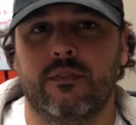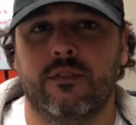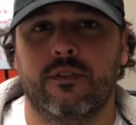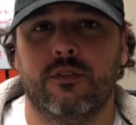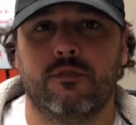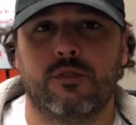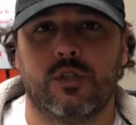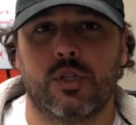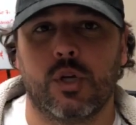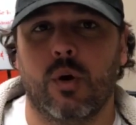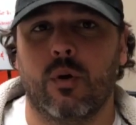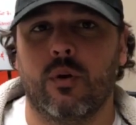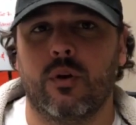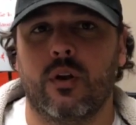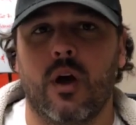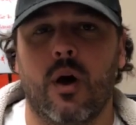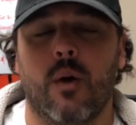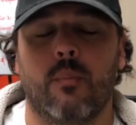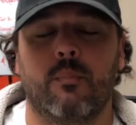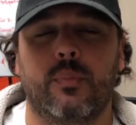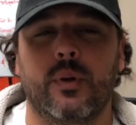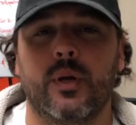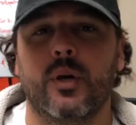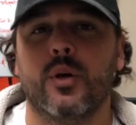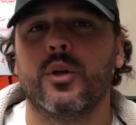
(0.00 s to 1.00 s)
You've shown a
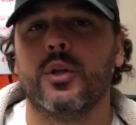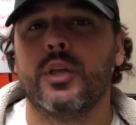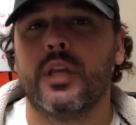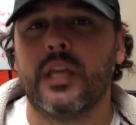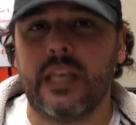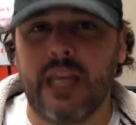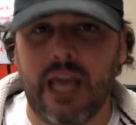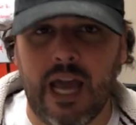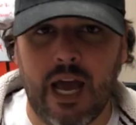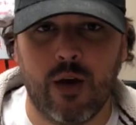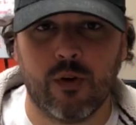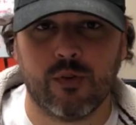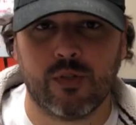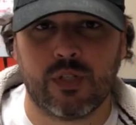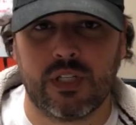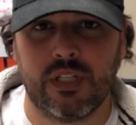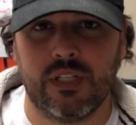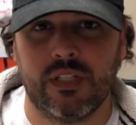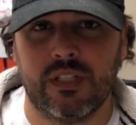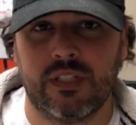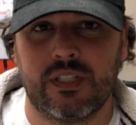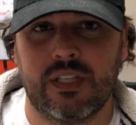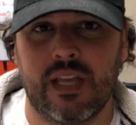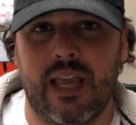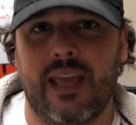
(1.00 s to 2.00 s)
billion
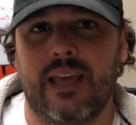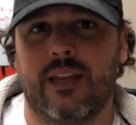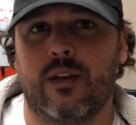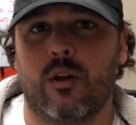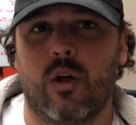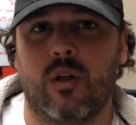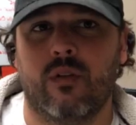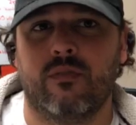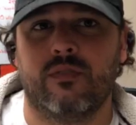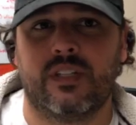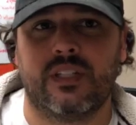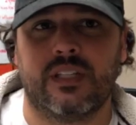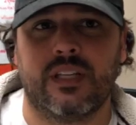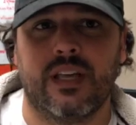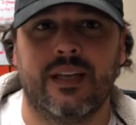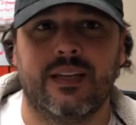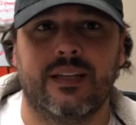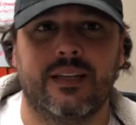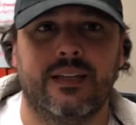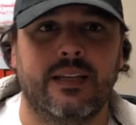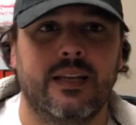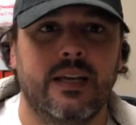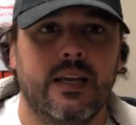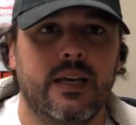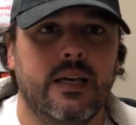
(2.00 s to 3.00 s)
houses, and all of a
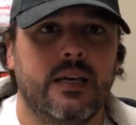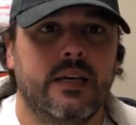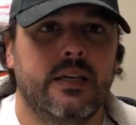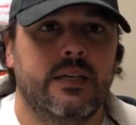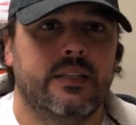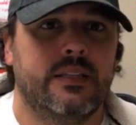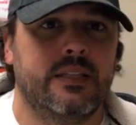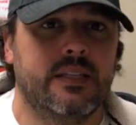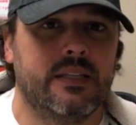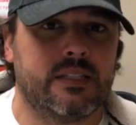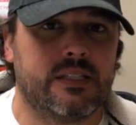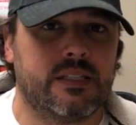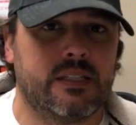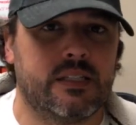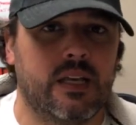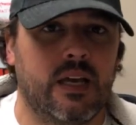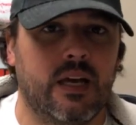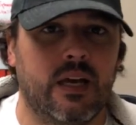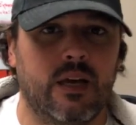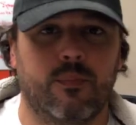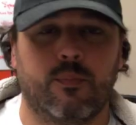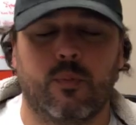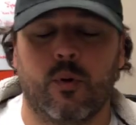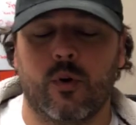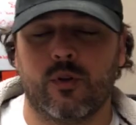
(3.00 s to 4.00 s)
sudden this
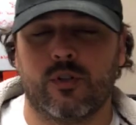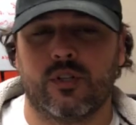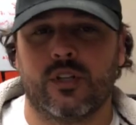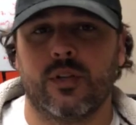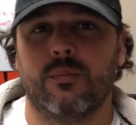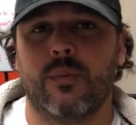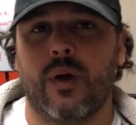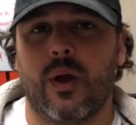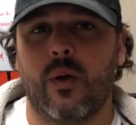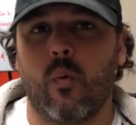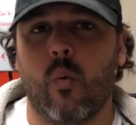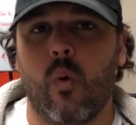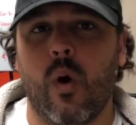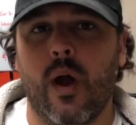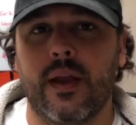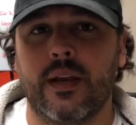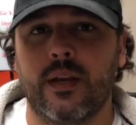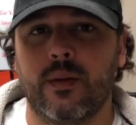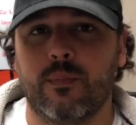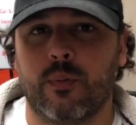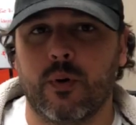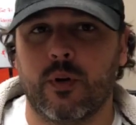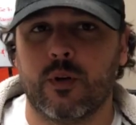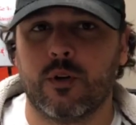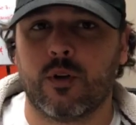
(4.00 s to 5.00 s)
person might
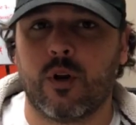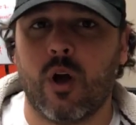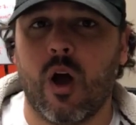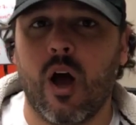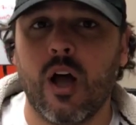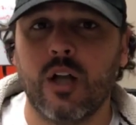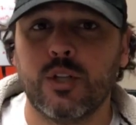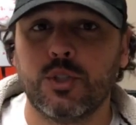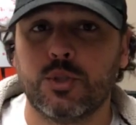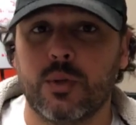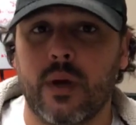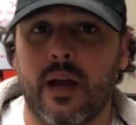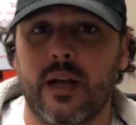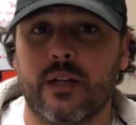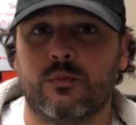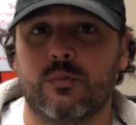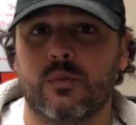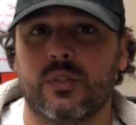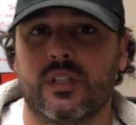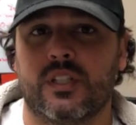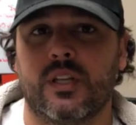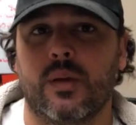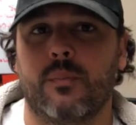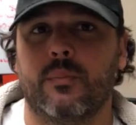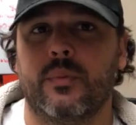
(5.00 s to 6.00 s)
wind up under contract
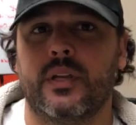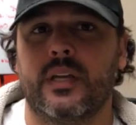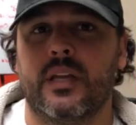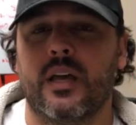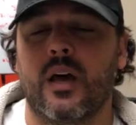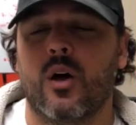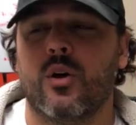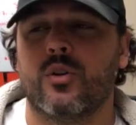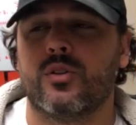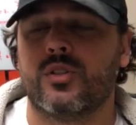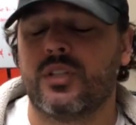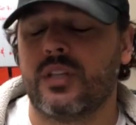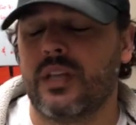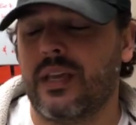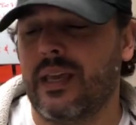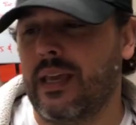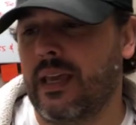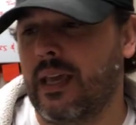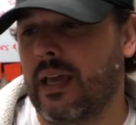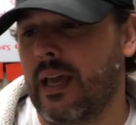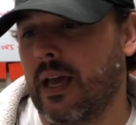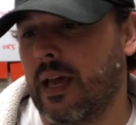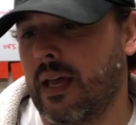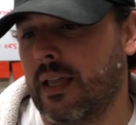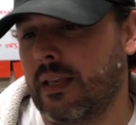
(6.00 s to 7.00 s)
with somebody else
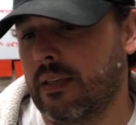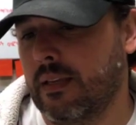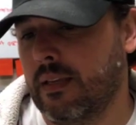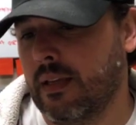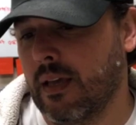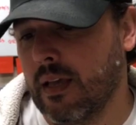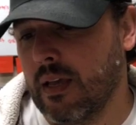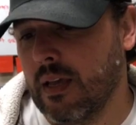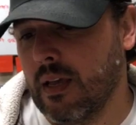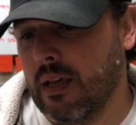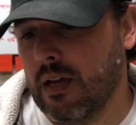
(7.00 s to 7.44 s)
and